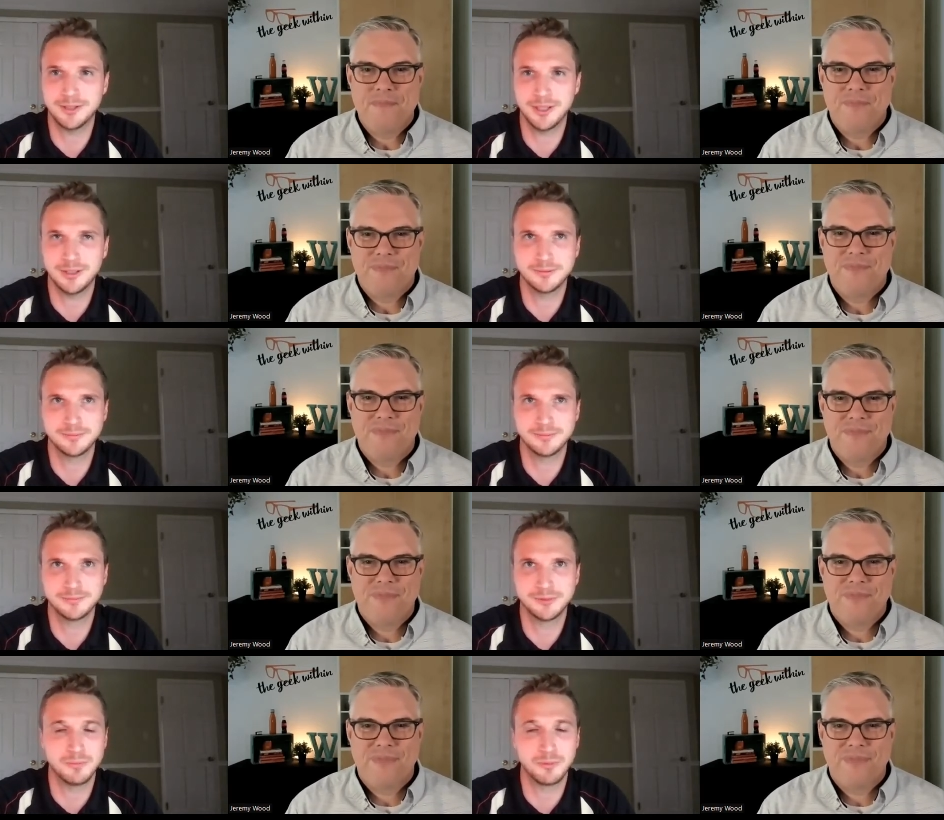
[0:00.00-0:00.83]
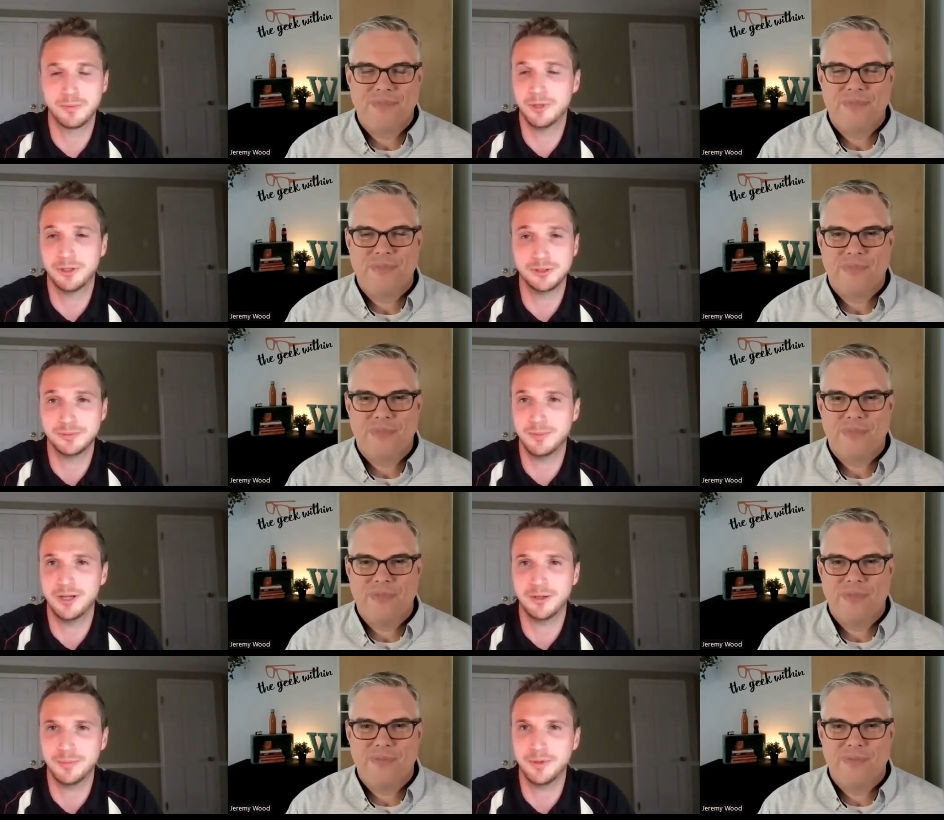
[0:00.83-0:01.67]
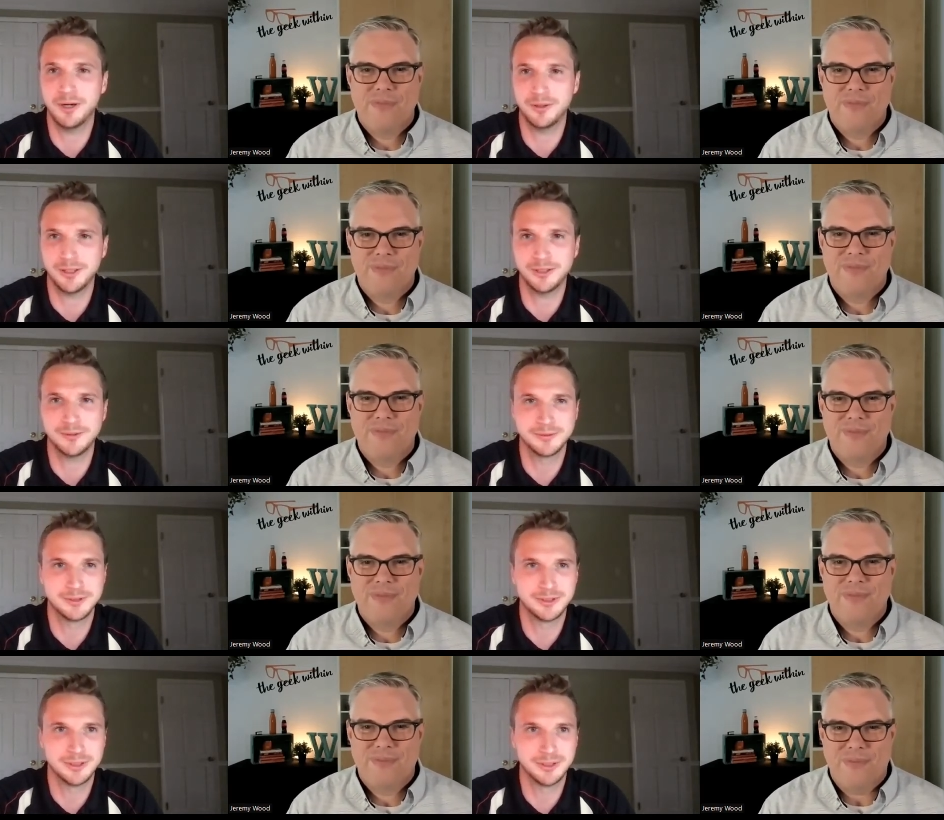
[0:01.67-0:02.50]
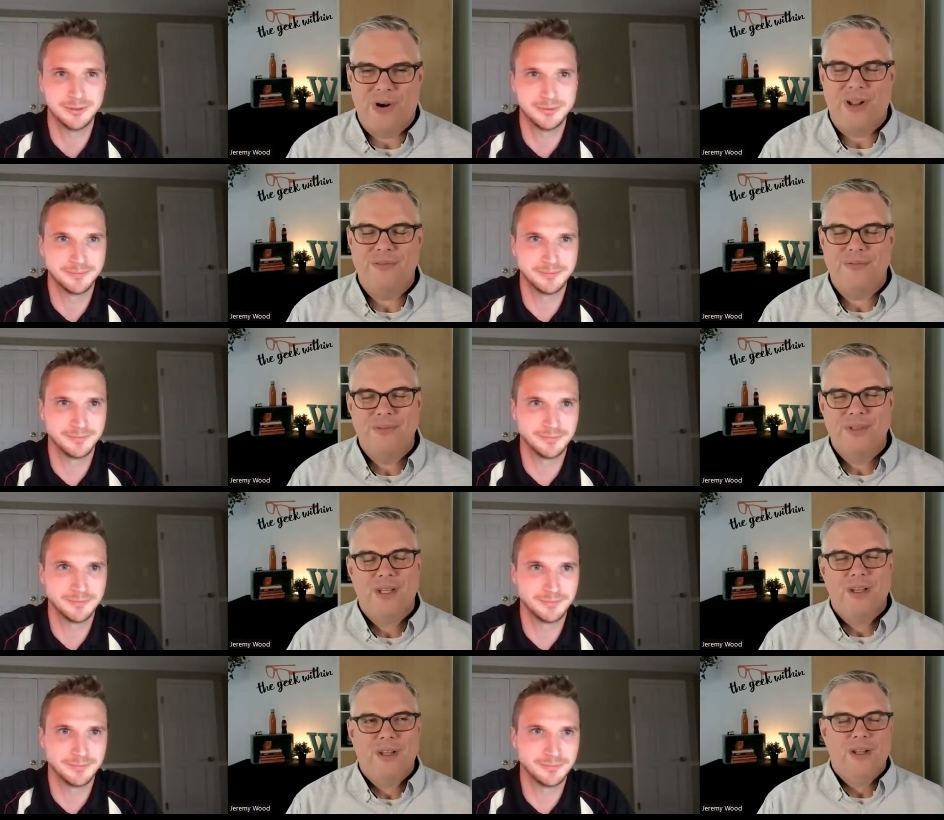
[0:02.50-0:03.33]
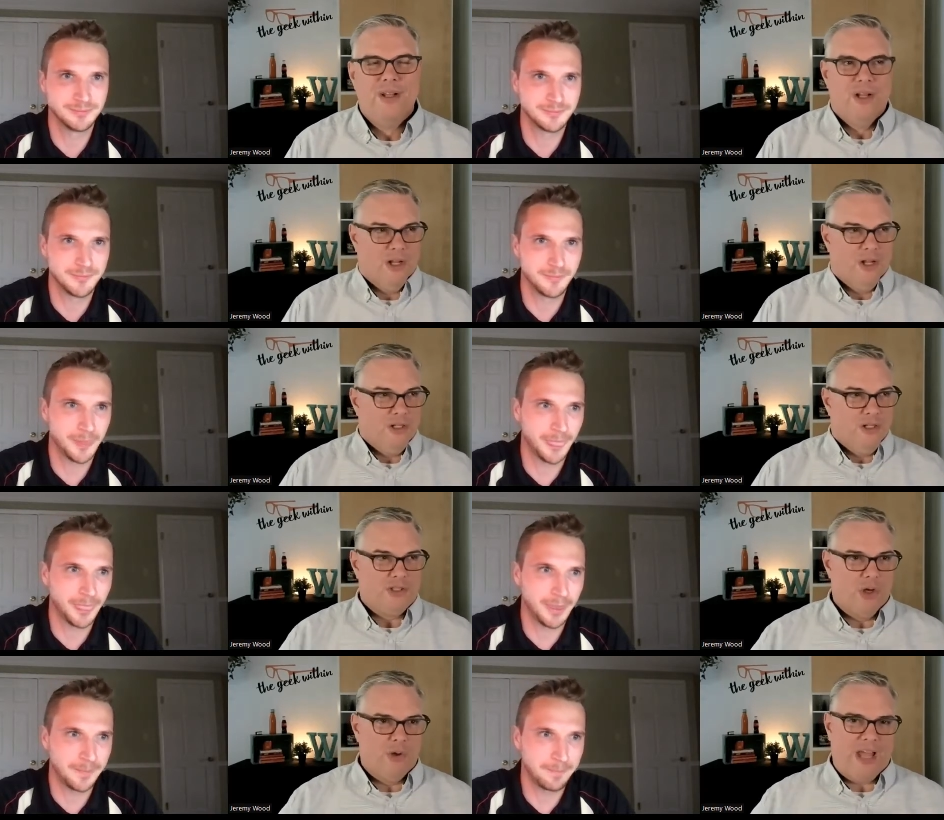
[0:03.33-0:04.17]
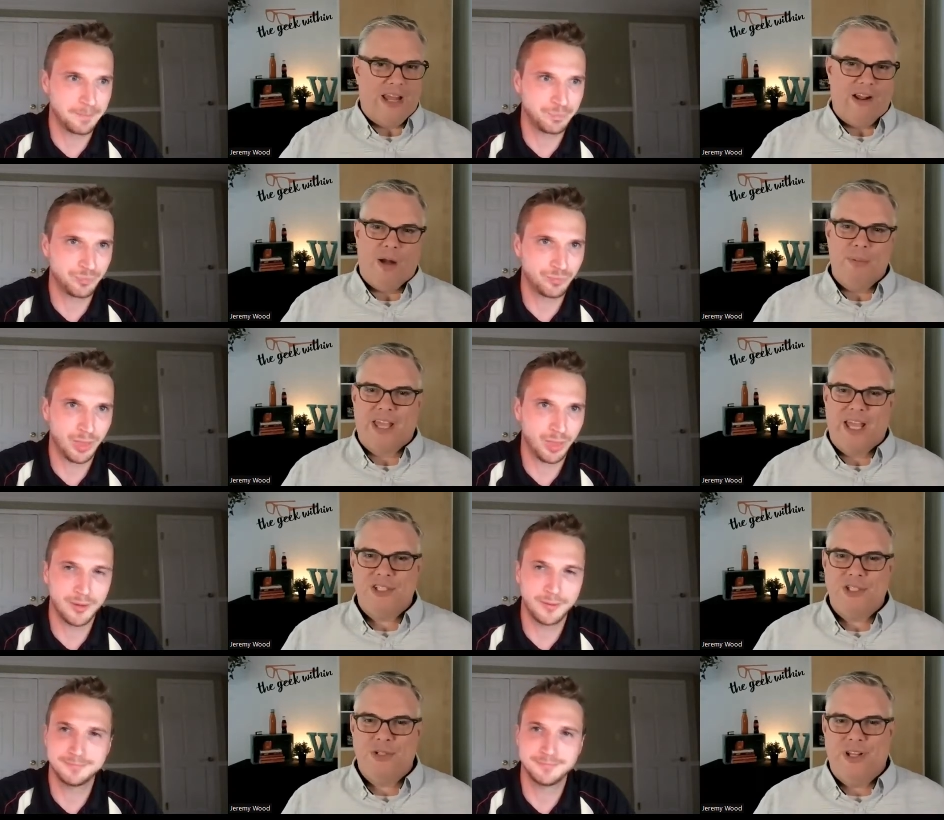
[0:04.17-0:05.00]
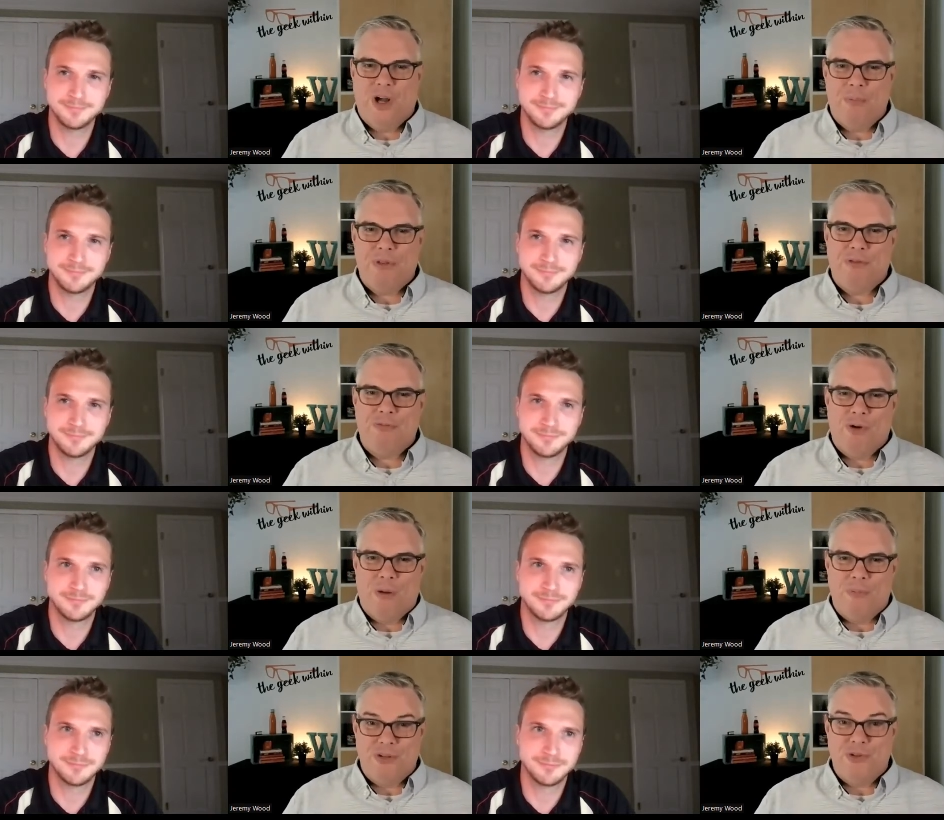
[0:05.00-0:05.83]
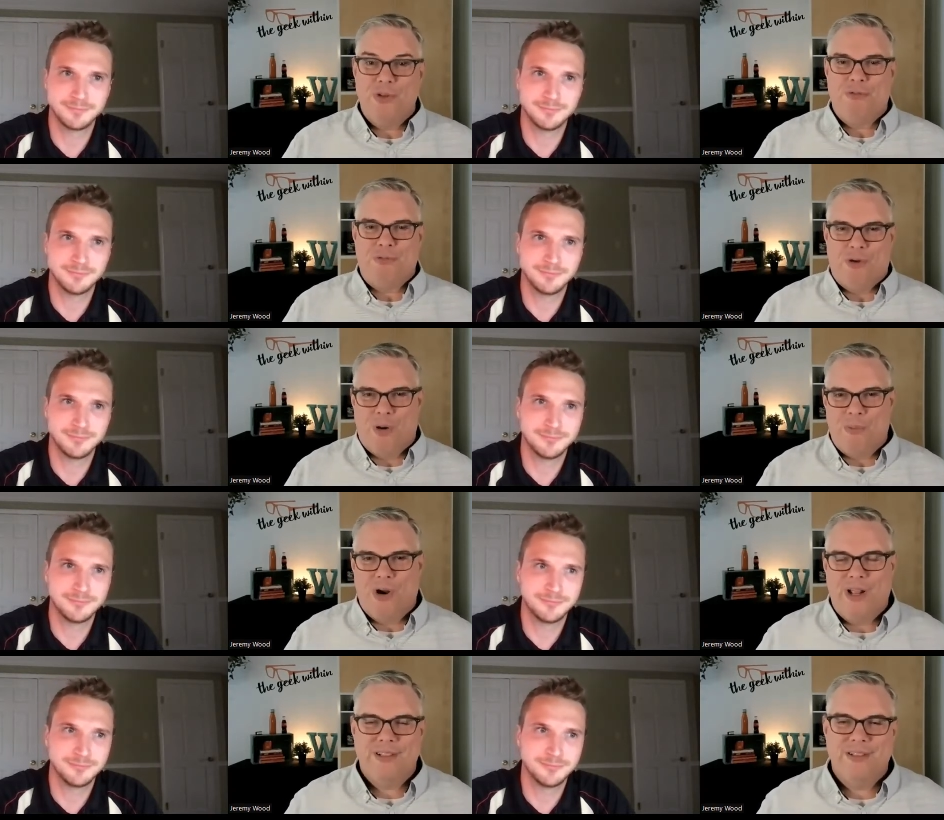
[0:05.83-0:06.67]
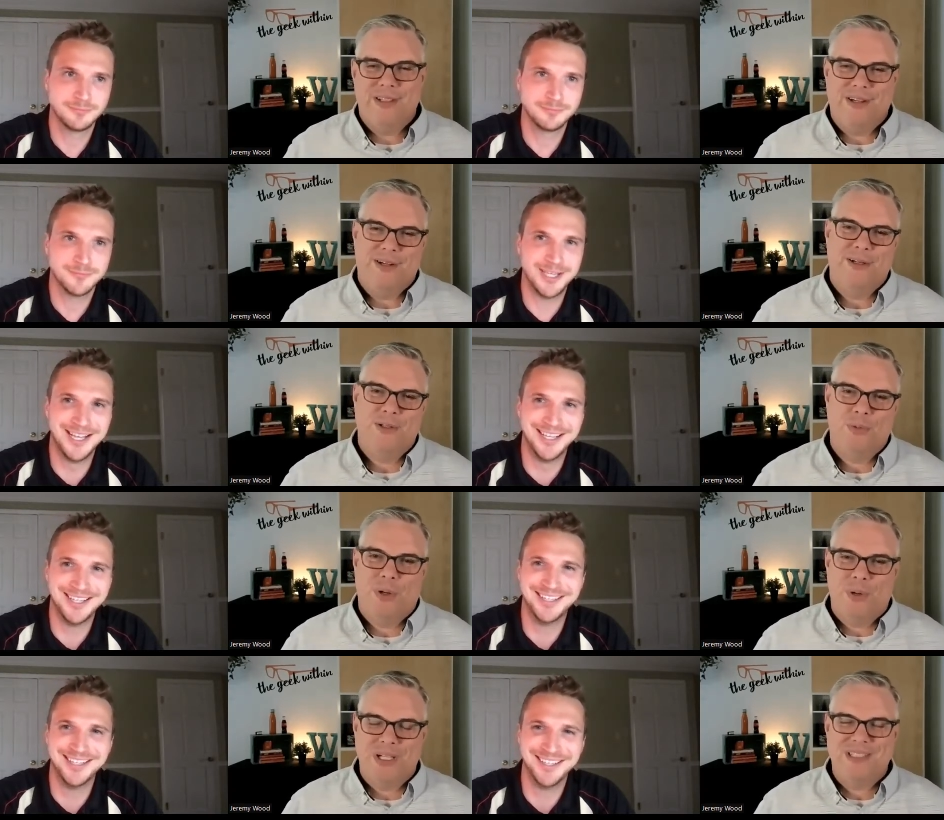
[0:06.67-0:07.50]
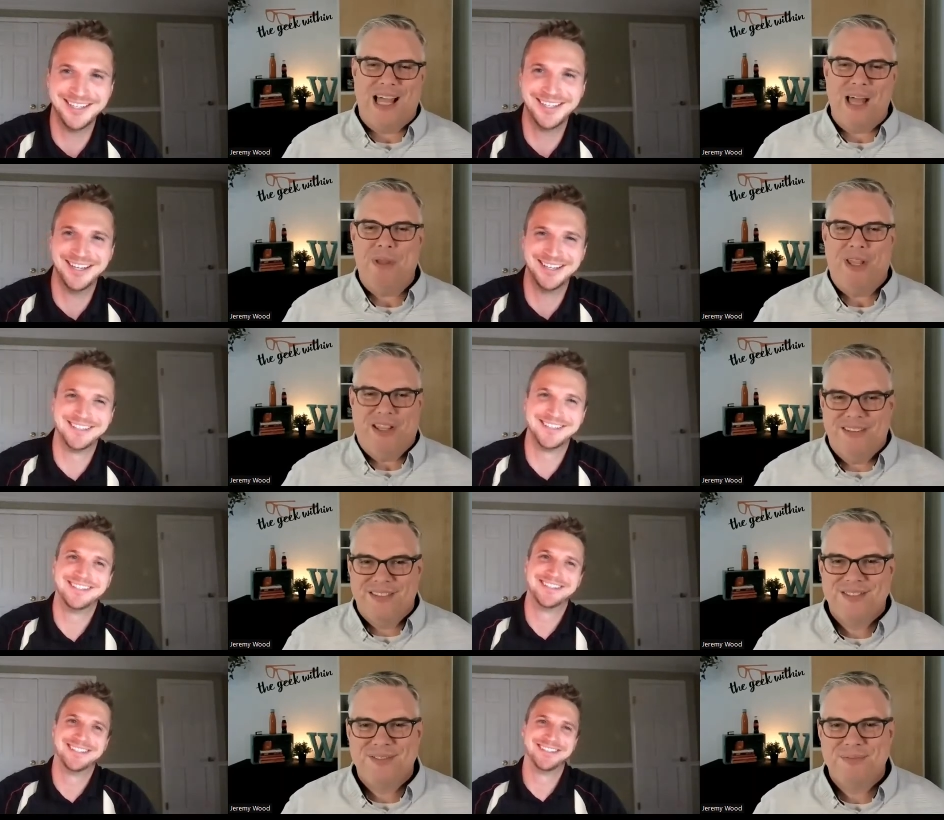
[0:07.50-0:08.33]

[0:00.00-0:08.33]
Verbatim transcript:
Speaker 1: uh the more buildings the better apparently. Right. So that obligates you to help with the farm,
Speaker 2: to do the farm, right? Uh, what does that mean?